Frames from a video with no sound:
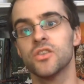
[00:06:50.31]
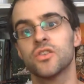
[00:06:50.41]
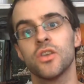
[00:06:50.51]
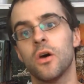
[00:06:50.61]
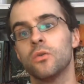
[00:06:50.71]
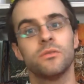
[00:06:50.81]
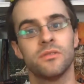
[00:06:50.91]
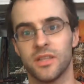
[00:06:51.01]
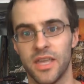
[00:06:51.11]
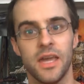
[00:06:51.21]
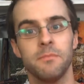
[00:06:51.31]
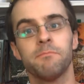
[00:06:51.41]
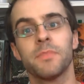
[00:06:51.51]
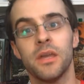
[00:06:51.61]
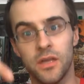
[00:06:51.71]
So, again,
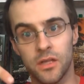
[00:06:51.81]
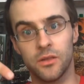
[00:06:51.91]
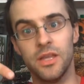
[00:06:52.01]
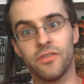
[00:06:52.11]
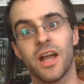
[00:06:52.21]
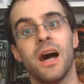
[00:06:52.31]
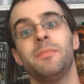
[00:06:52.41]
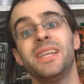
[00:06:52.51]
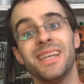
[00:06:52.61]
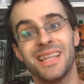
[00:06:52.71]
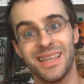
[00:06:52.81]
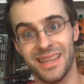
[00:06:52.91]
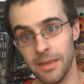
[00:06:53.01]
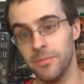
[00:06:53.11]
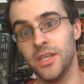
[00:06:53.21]
leave a comment,
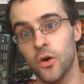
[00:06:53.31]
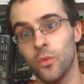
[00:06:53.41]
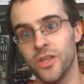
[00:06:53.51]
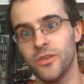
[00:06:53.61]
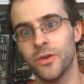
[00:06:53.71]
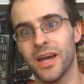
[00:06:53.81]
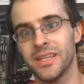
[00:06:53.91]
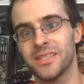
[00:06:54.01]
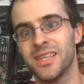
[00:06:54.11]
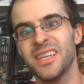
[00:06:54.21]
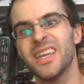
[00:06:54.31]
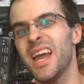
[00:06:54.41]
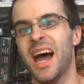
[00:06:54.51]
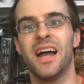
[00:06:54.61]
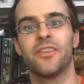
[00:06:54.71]
let me know what you guys think,
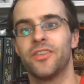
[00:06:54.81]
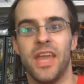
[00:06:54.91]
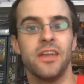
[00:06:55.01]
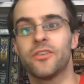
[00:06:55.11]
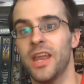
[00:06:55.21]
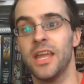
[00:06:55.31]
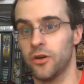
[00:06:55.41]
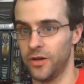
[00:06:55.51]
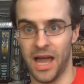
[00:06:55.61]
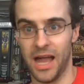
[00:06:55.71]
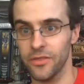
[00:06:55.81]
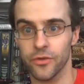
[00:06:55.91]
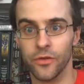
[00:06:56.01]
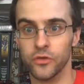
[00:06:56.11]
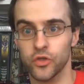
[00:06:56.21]
either yay or nay on
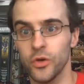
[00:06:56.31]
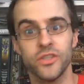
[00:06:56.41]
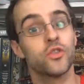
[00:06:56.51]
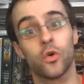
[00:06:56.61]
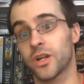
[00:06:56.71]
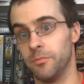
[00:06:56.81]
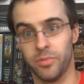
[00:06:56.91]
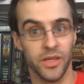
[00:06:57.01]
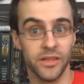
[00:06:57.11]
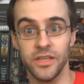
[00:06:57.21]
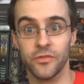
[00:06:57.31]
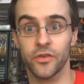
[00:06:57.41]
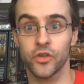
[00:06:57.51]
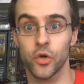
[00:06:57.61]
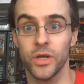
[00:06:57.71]
either of those choices, or a completely
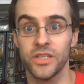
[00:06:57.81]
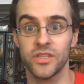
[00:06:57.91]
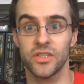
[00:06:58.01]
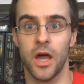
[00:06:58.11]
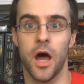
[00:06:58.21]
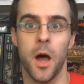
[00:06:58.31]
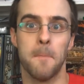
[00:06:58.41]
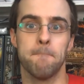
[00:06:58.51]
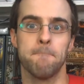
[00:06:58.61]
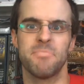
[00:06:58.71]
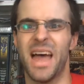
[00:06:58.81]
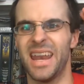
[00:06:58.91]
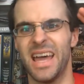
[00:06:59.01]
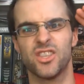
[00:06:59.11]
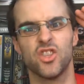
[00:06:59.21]
different choice
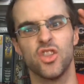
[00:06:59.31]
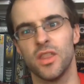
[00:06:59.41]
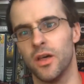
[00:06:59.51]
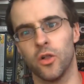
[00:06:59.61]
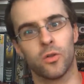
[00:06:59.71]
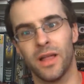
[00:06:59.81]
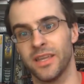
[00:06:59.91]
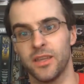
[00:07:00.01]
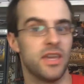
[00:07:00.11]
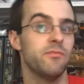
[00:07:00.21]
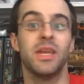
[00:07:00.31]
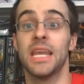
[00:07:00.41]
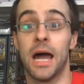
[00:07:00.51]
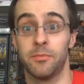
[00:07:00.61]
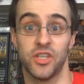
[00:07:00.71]
that has, or like, give me
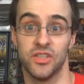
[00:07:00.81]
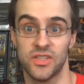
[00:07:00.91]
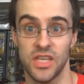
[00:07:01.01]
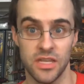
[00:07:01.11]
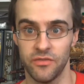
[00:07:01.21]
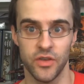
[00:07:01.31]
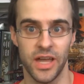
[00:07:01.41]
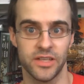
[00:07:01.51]
an option C if you